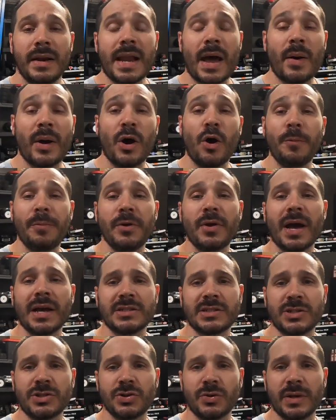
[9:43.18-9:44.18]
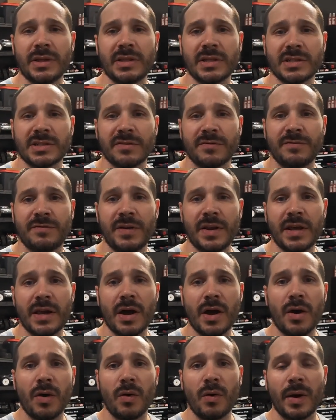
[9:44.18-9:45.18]
Now, I hope you guys enjoyed this
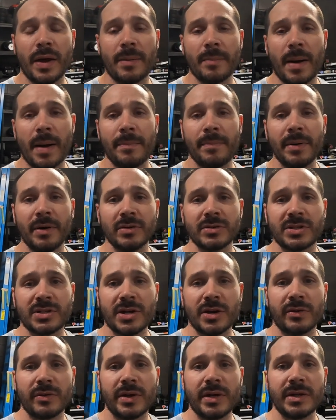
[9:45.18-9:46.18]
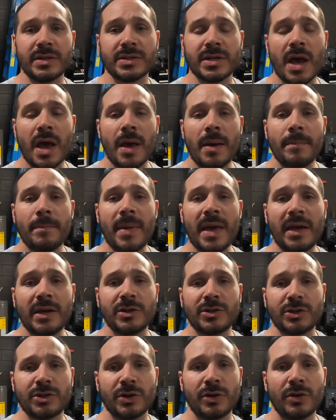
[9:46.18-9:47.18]
video in my build series.
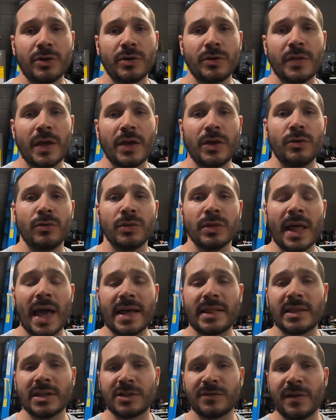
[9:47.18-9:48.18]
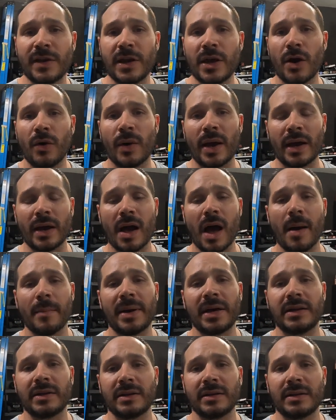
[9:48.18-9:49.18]
Make sure that you like this video and
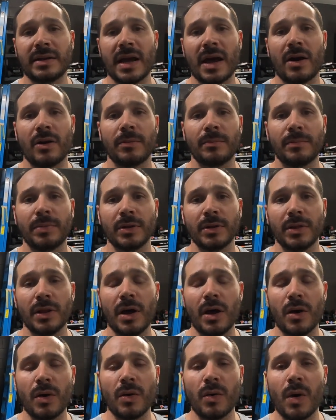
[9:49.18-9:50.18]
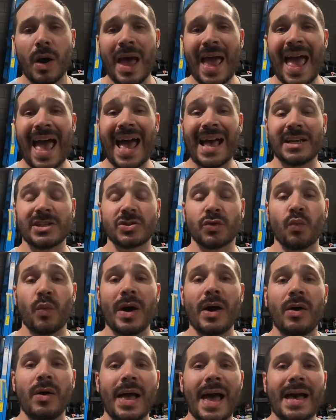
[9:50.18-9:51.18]
comment down below, as
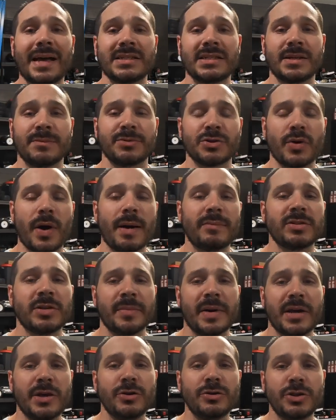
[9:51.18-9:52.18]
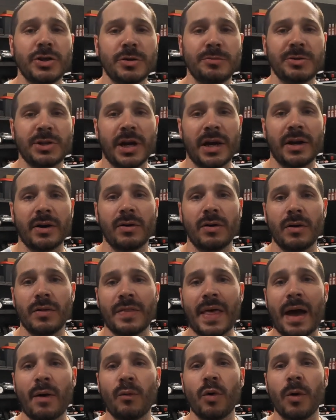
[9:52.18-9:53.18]
well as subscribe to my YouTube channel.
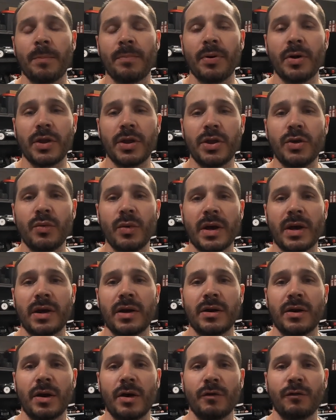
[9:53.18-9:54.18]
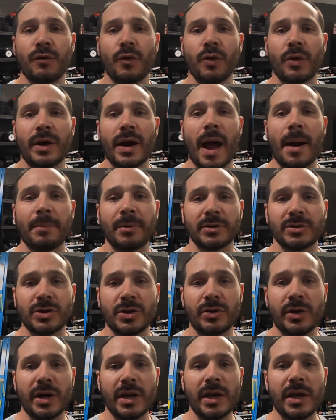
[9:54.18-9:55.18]
That will put you in for an
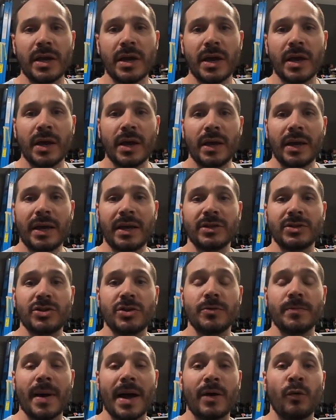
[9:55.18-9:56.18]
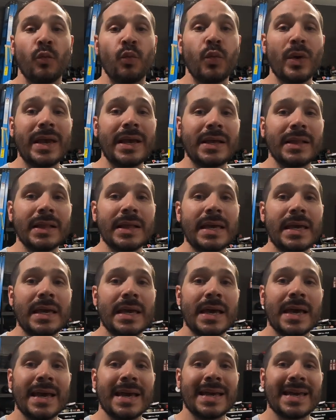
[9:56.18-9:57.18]
opportunity into my
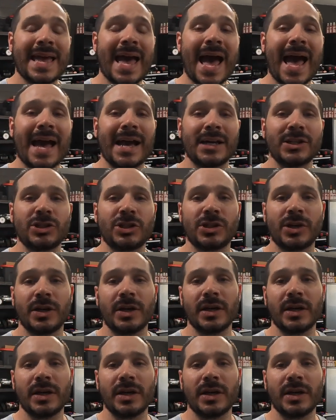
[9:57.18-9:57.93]
weekly cash